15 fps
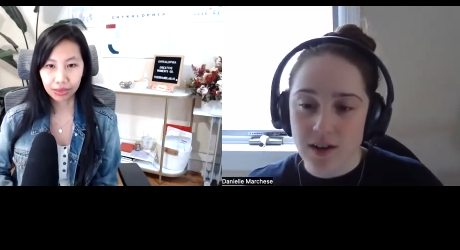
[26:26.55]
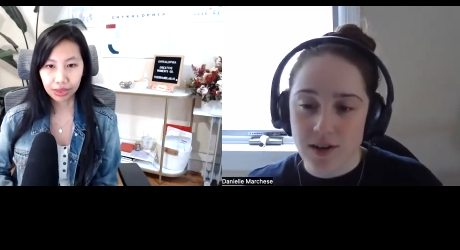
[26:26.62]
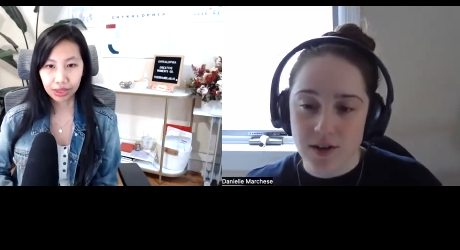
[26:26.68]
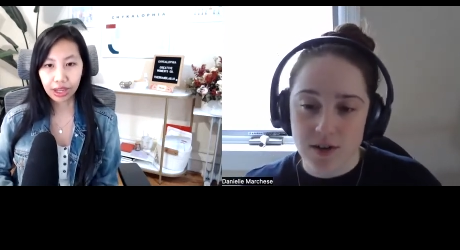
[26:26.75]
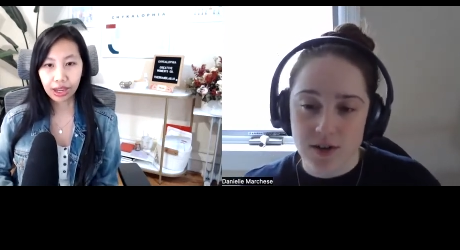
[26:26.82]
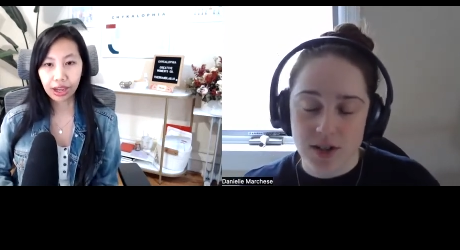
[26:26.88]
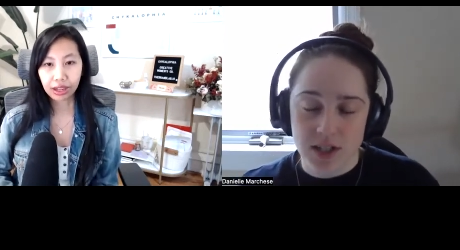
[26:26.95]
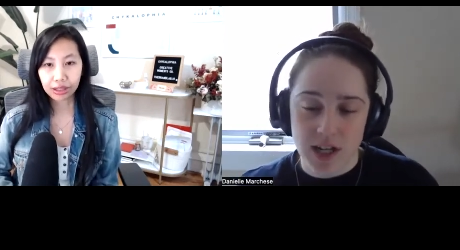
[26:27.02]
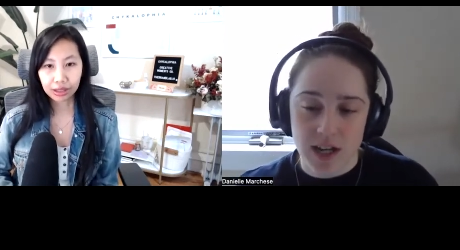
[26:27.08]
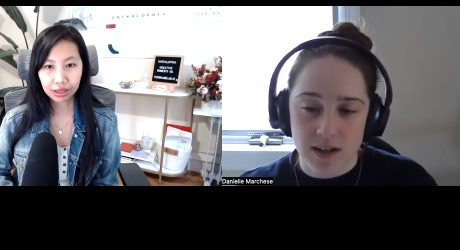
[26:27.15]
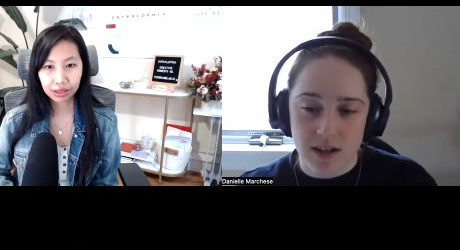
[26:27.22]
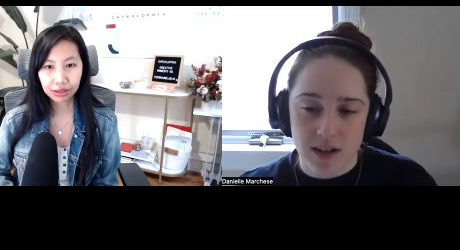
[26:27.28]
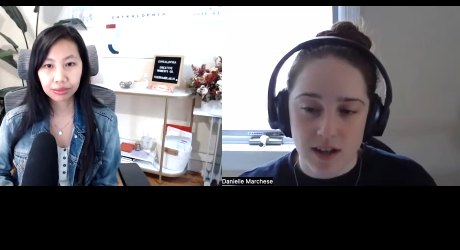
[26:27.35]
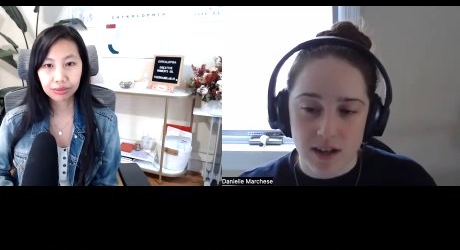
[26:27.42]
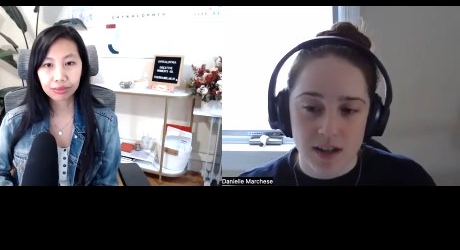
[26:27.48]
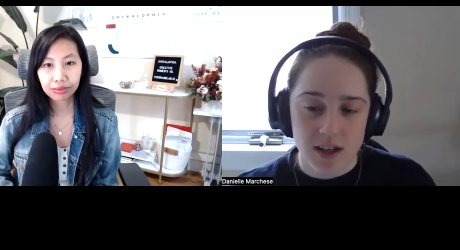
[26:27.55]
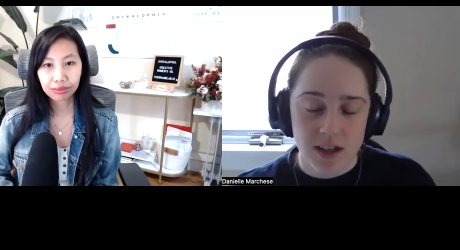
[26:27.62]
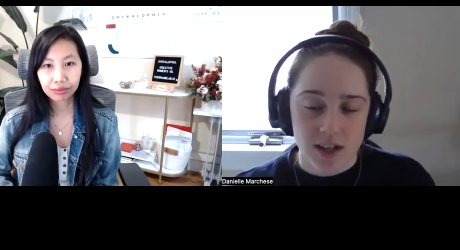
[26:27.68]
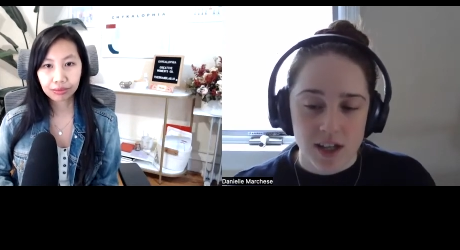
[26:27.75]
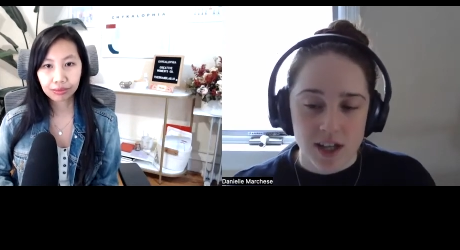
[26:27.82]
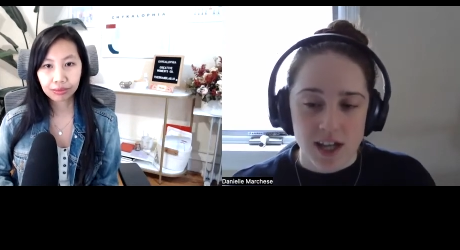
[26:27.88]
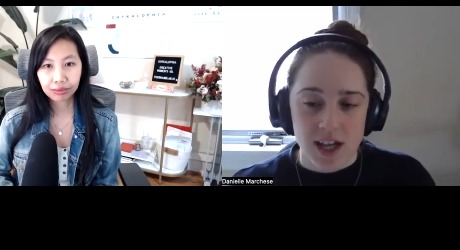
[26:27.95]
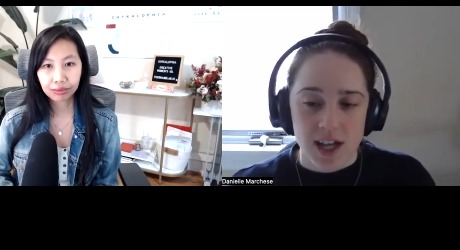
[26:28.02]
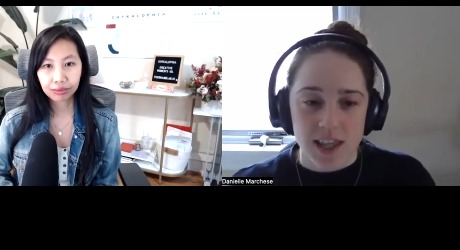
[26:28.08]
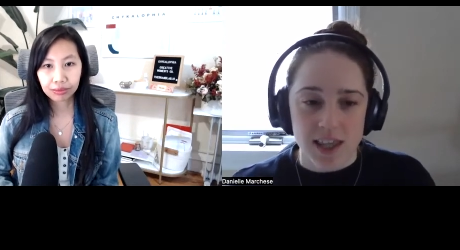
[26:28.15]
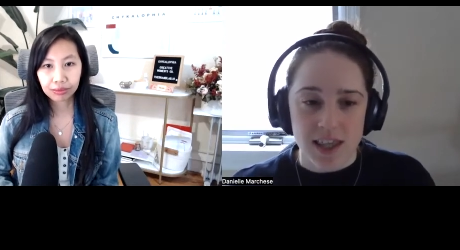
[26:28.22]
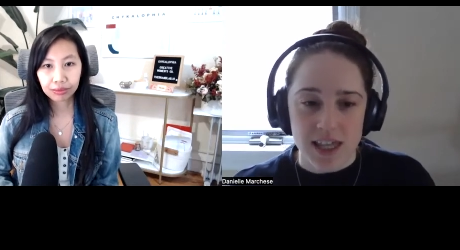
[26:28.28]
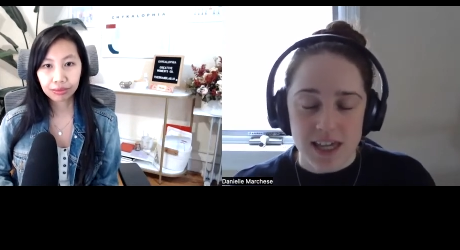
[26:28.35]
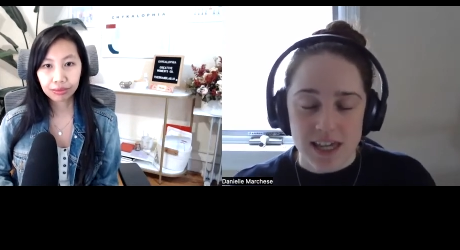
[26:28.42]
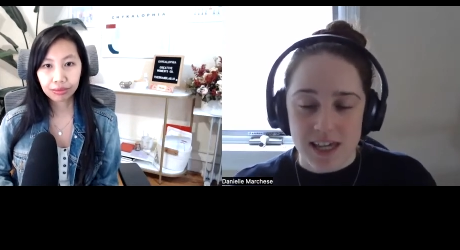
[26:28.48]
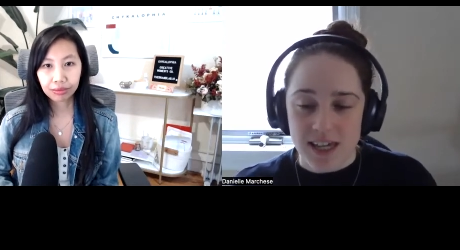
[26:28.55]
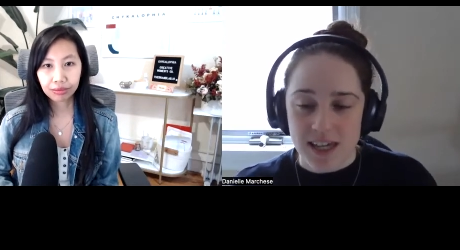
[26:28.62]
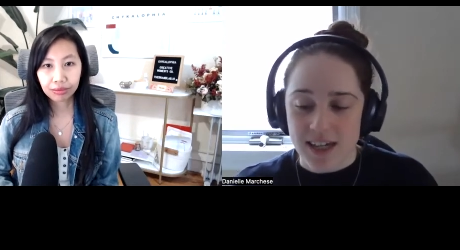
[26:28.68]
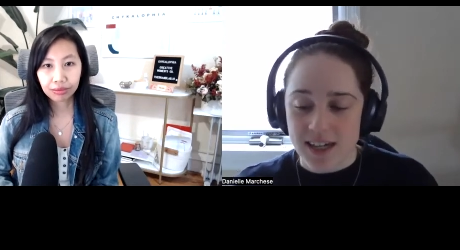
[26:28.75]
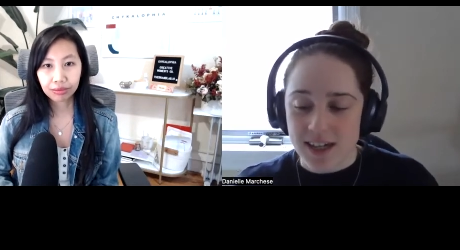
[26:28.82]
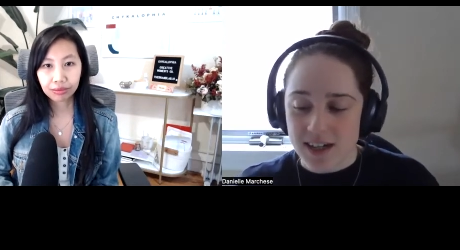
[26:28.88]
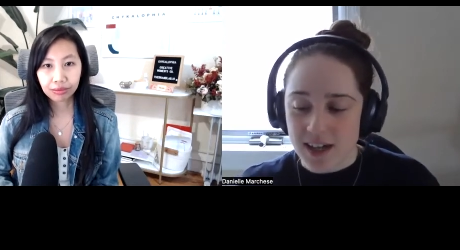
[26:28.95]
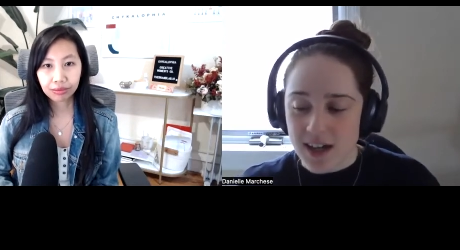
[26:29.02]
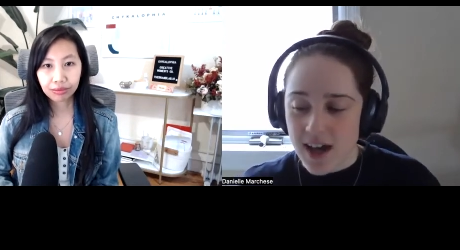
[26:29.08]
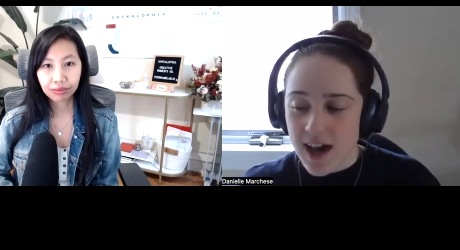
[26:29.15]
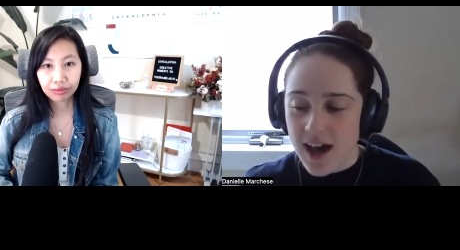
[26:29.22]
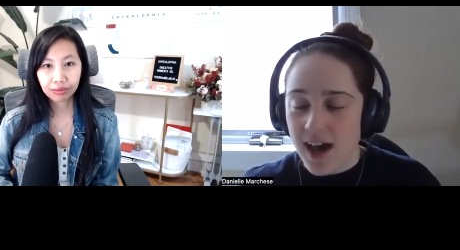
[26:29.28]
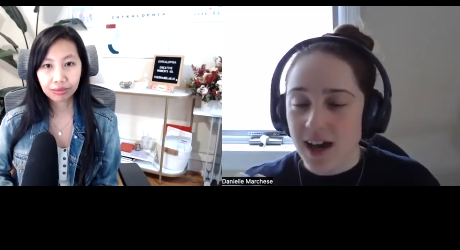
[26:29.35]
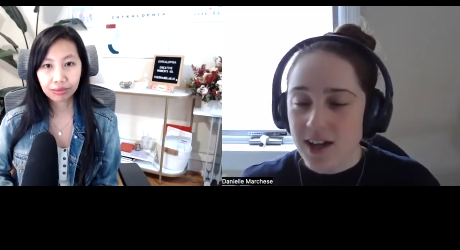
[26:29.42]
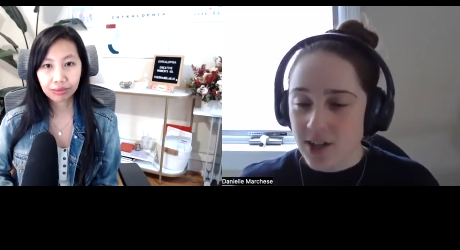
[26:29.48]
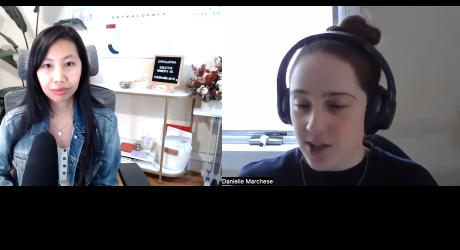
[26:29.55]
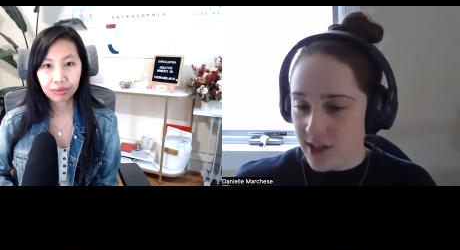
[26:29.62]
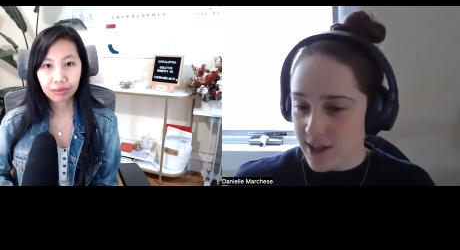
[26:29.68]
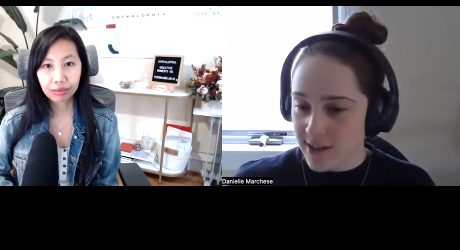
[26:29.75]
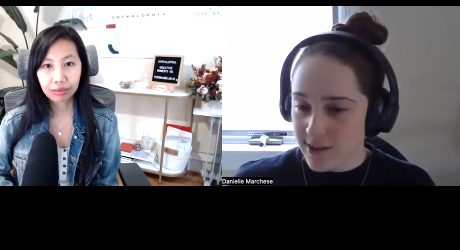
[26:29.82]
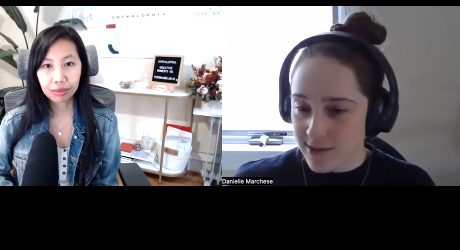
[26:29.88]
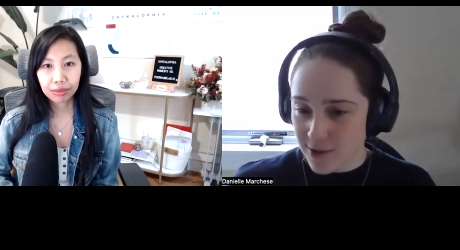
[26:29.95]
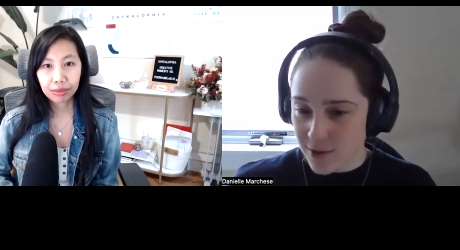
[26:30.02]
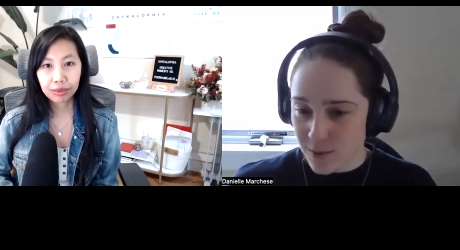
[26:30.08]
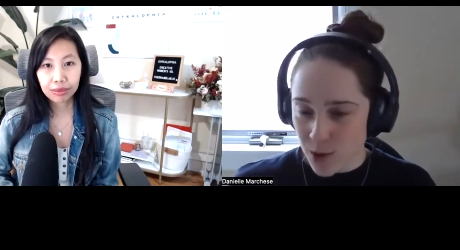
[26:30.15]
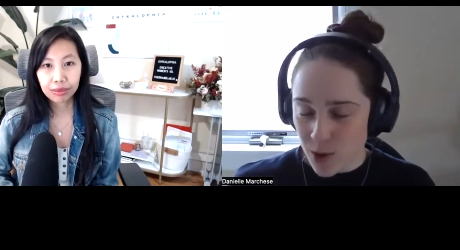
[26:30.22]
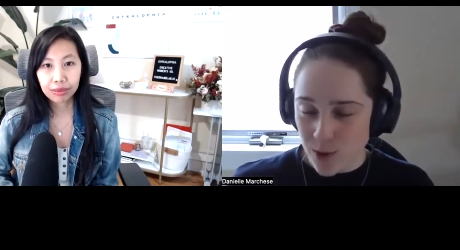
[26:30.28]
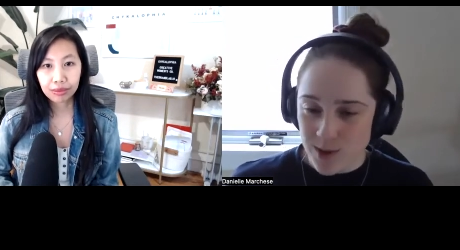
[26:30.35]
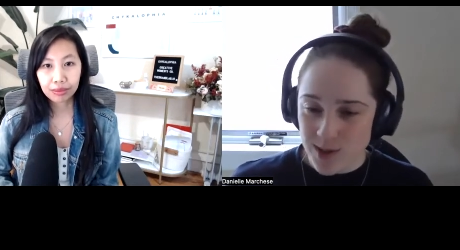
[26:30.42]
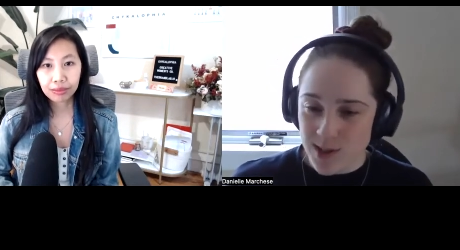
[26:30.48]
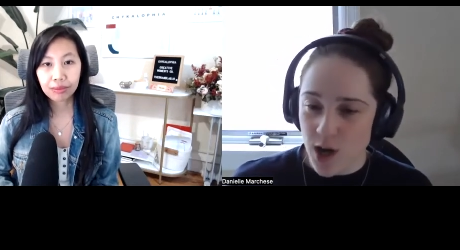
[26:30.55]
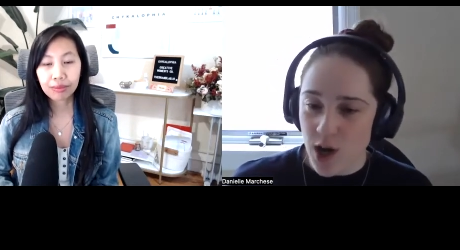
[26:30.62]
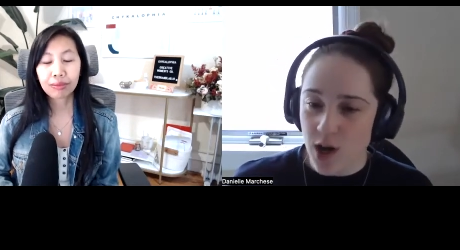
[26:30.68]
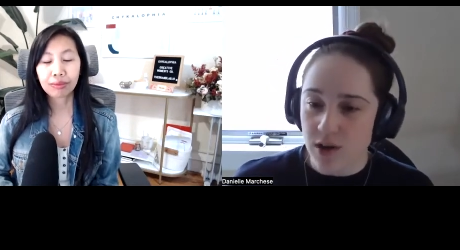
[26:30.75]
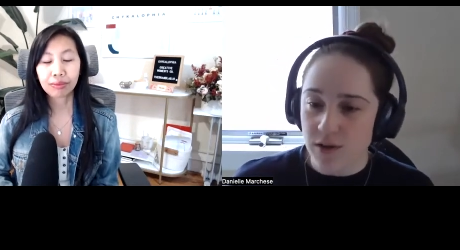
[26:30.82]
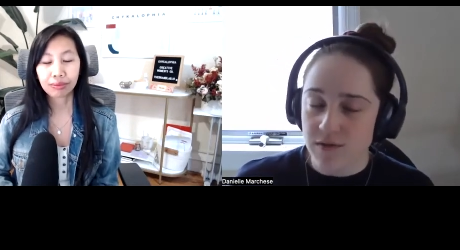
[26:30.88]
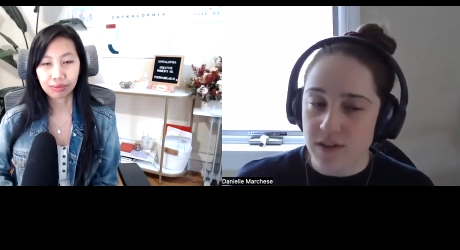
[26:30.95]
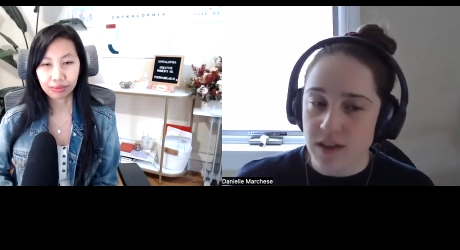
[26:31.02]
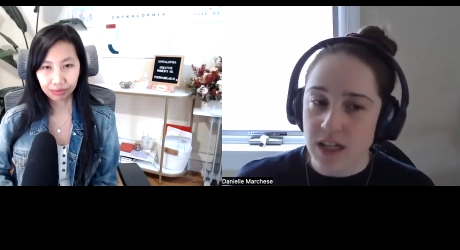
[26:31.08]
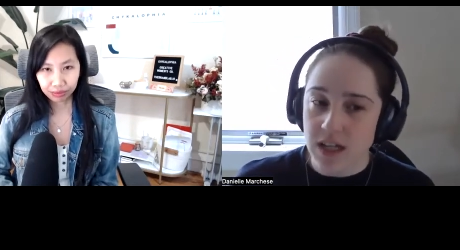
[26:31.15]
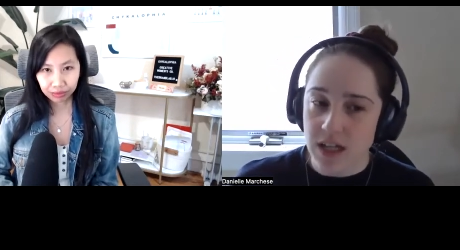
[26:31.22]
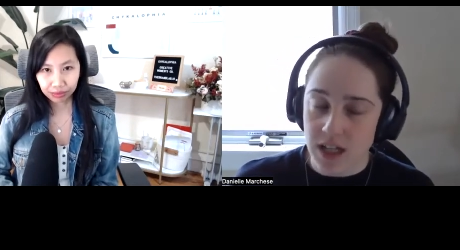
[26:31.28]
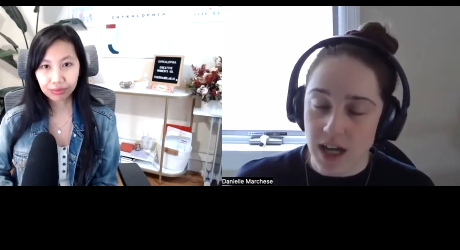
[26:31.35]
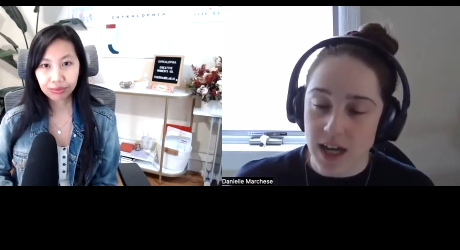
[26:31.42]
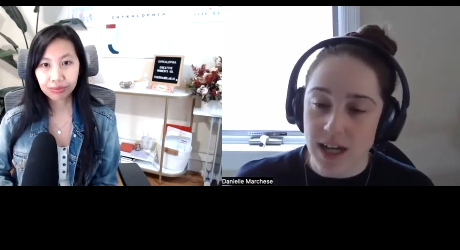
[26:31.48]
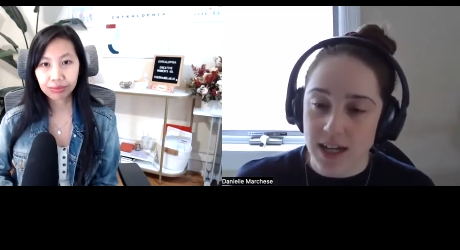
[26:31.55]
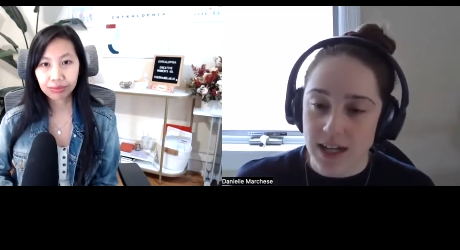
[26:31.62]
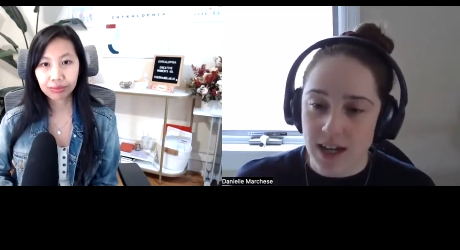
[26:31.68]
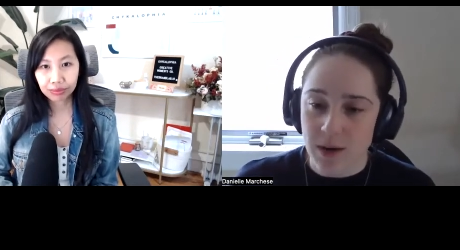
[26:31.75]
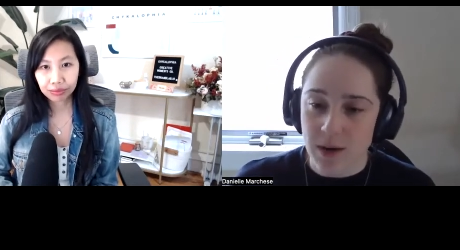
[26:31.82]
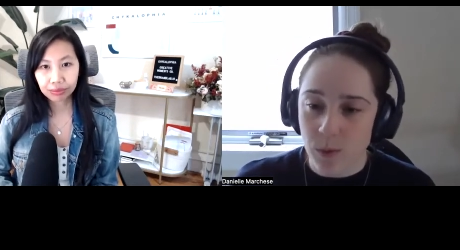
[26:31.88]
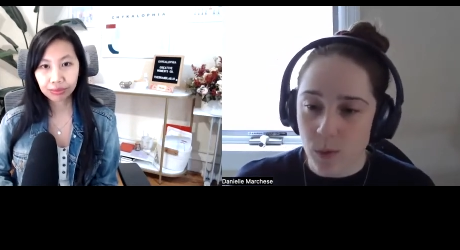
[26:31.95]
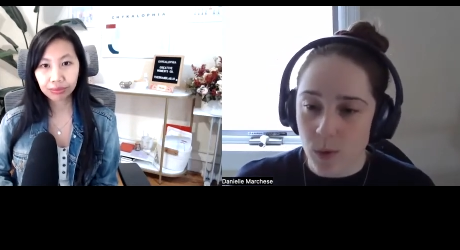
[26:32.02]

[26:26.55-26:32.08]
Speaker 1: understanding the actions almost of the client and